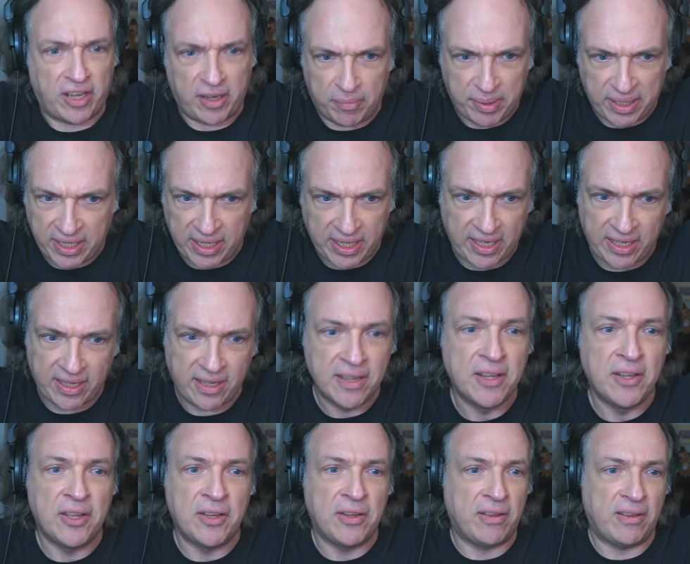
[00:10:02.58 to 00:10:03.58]
to be,
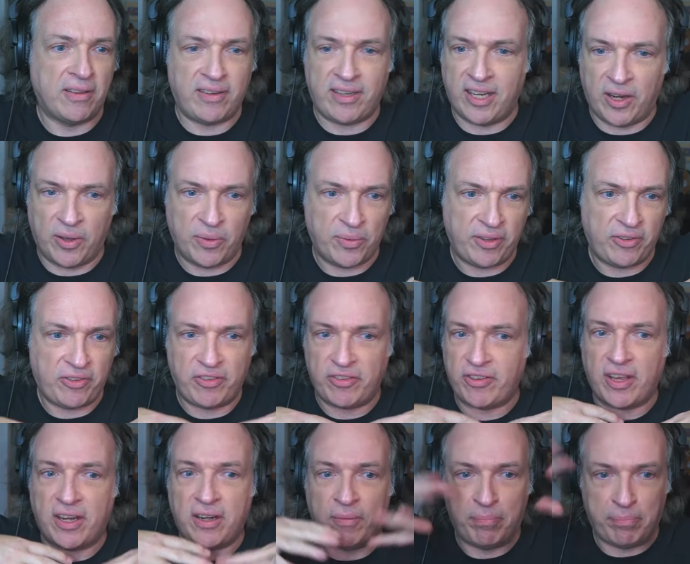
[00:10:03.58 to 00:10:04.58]
you know, this is
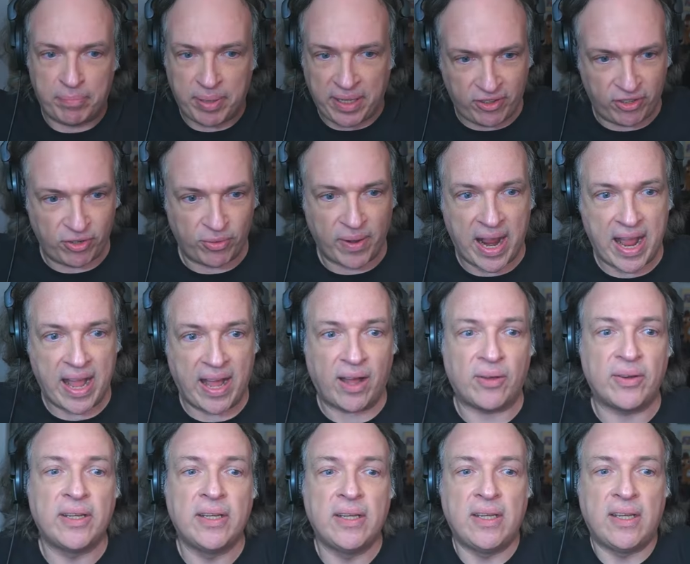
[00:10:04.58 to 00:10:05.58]
going to peter
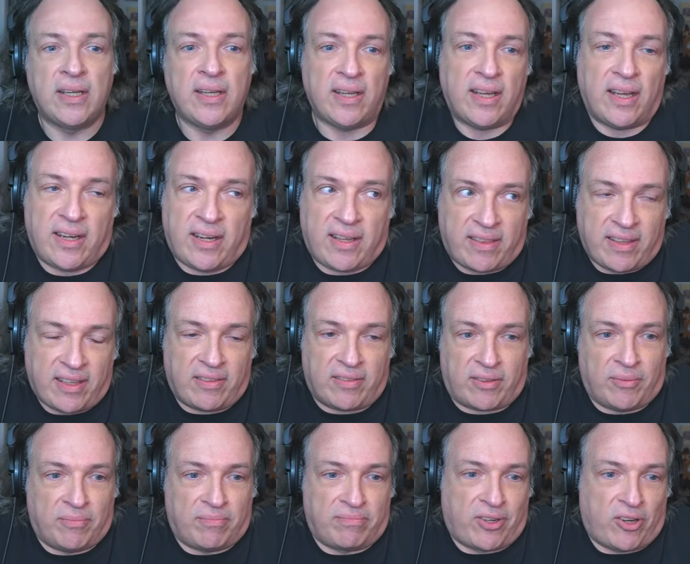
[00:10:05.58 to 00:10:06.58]
out." And I think
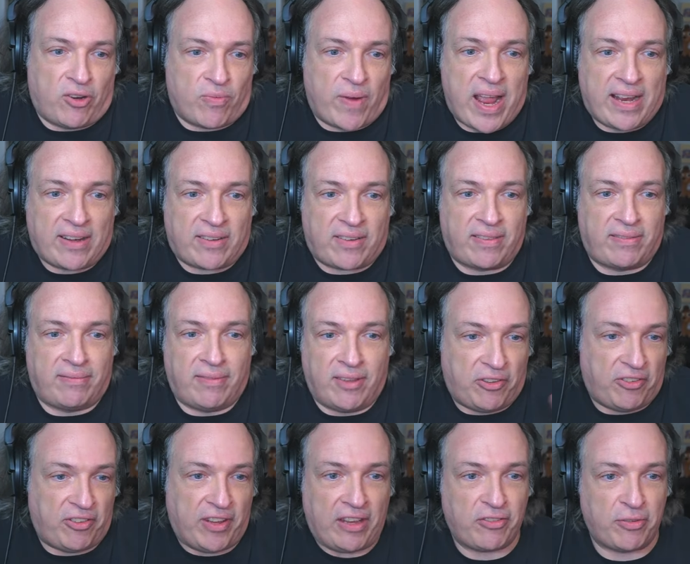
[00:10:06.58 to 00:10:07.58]
the correct
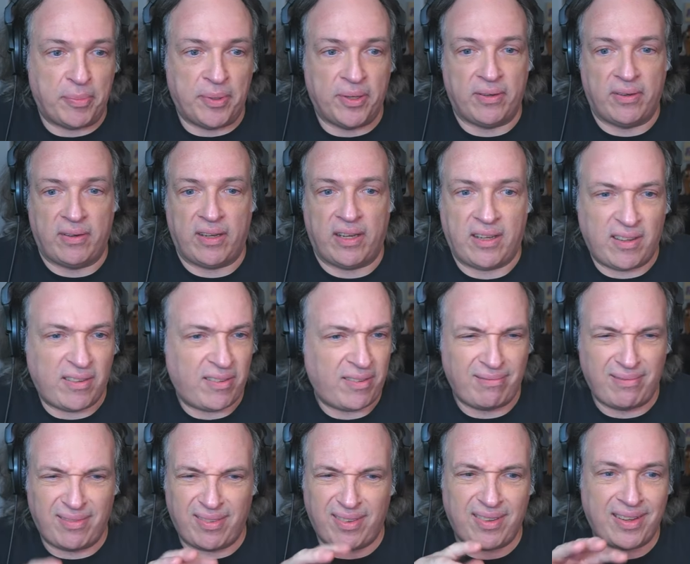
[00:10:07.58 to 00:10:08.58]
assessment is
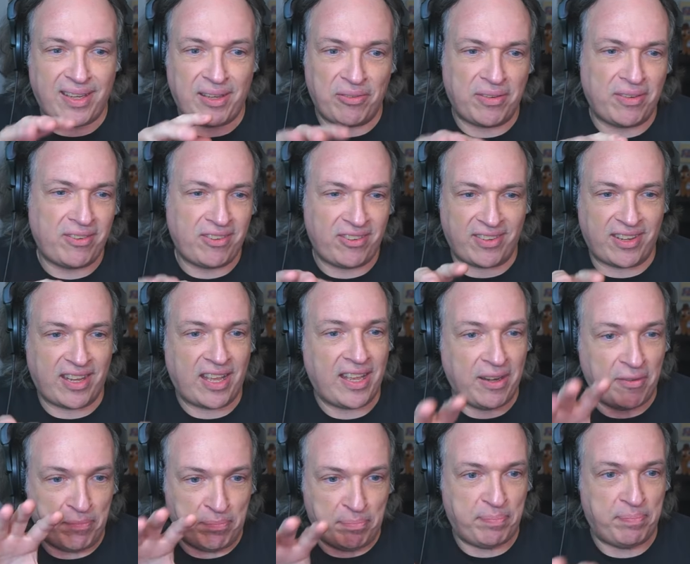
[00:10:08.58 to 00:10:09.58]
eh, it's just kind
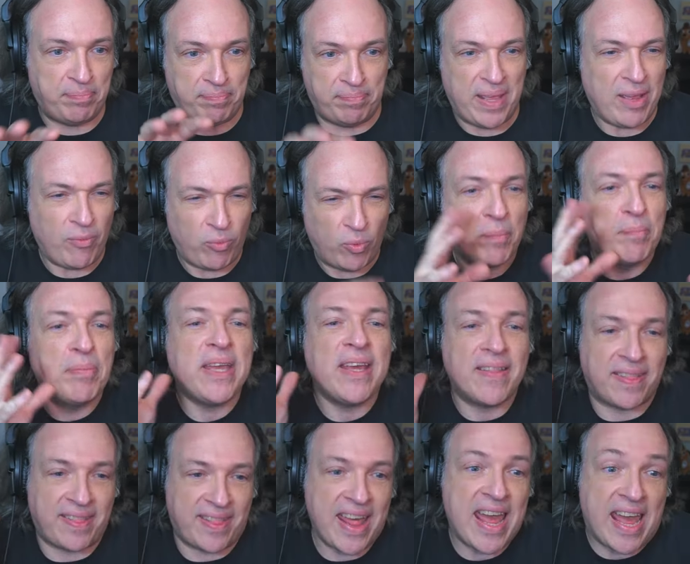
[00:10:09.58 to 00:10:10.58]
of it will be a
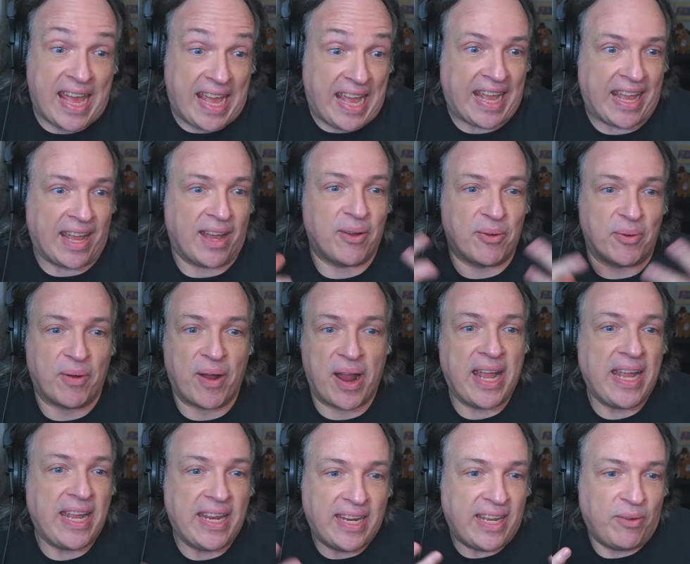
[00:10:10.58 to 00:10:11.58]
thing,
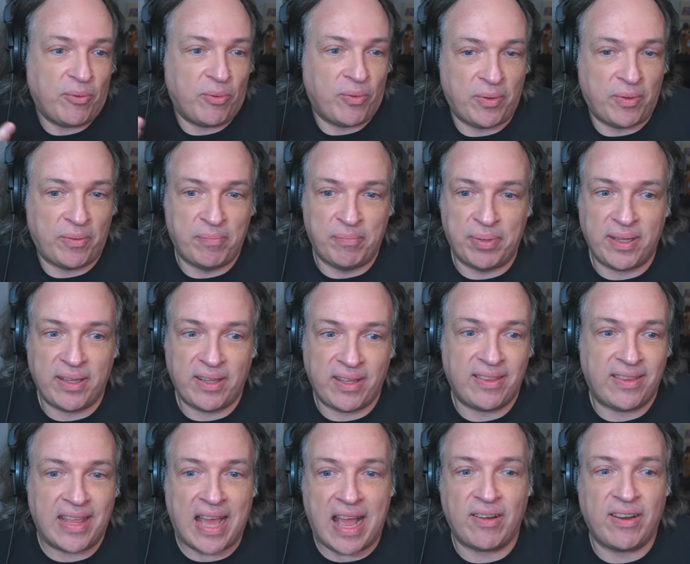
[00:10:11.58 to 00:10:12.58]
right? It will it,
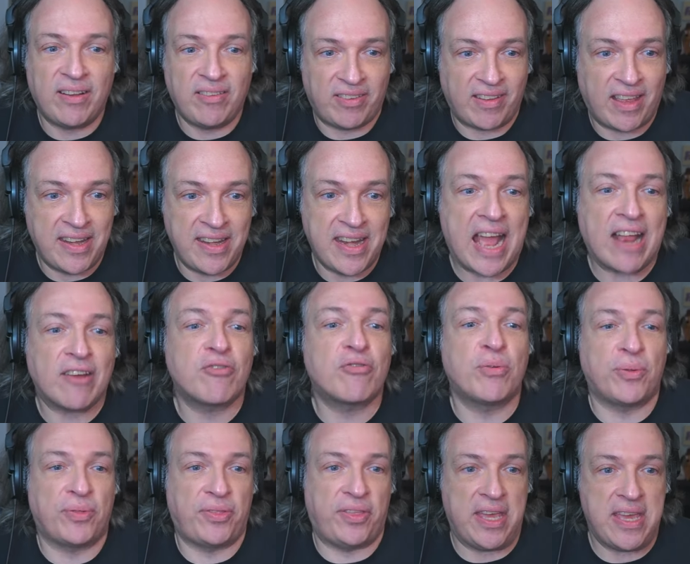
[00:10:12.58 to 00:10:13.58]
that is a
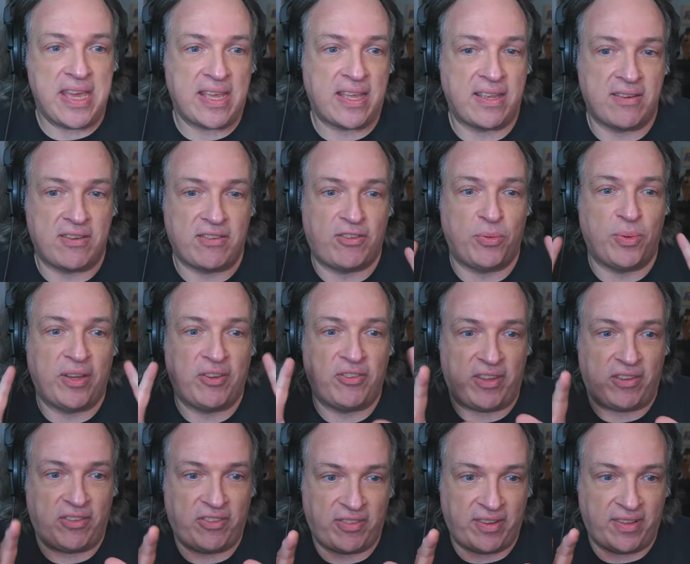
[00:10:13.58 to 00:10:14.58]
natural thing to
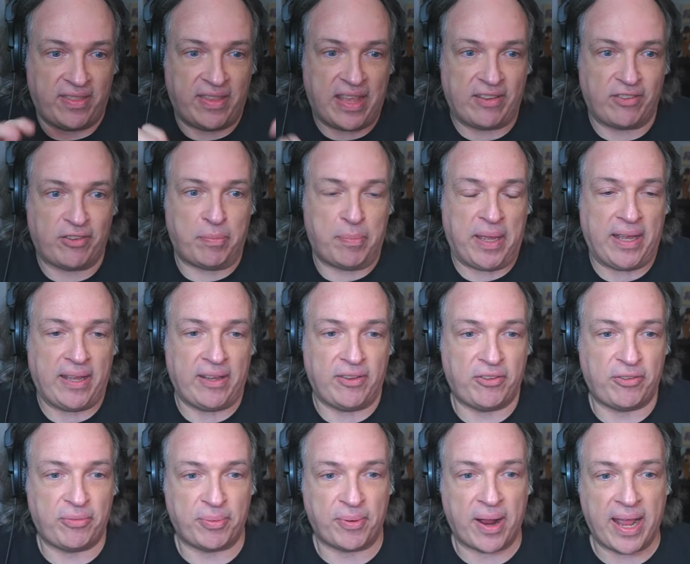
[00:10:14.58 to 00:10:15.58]
exist in that
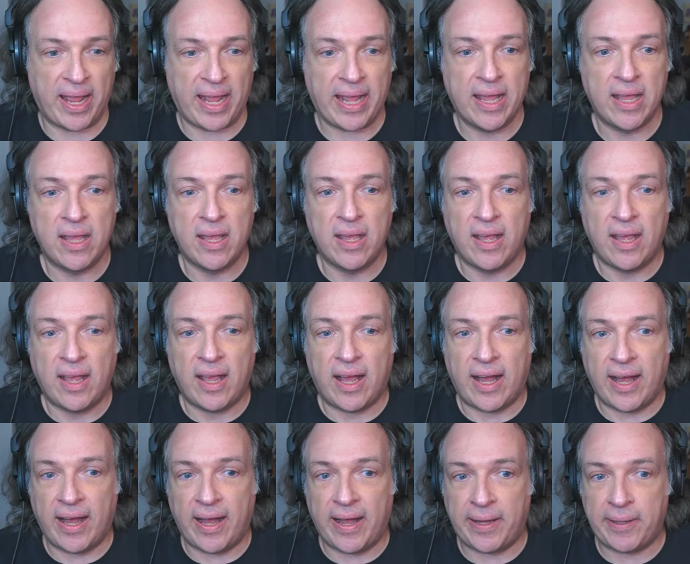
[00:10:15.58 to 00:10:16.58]
space, right?
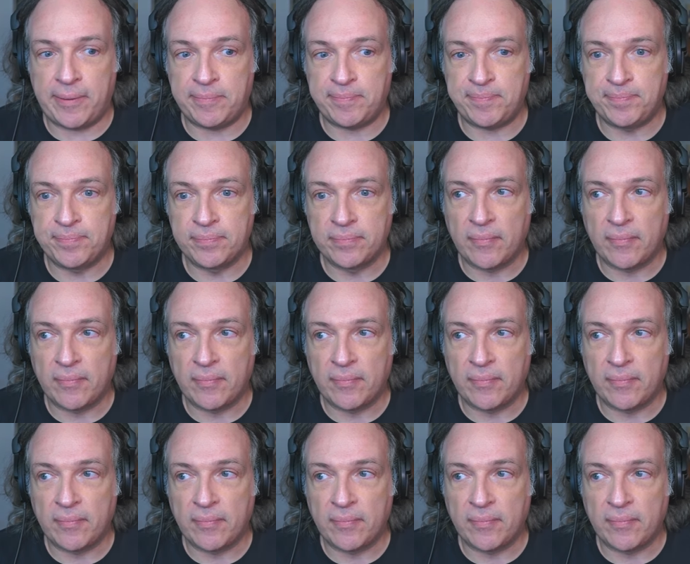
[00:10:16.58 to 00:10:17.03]
Um,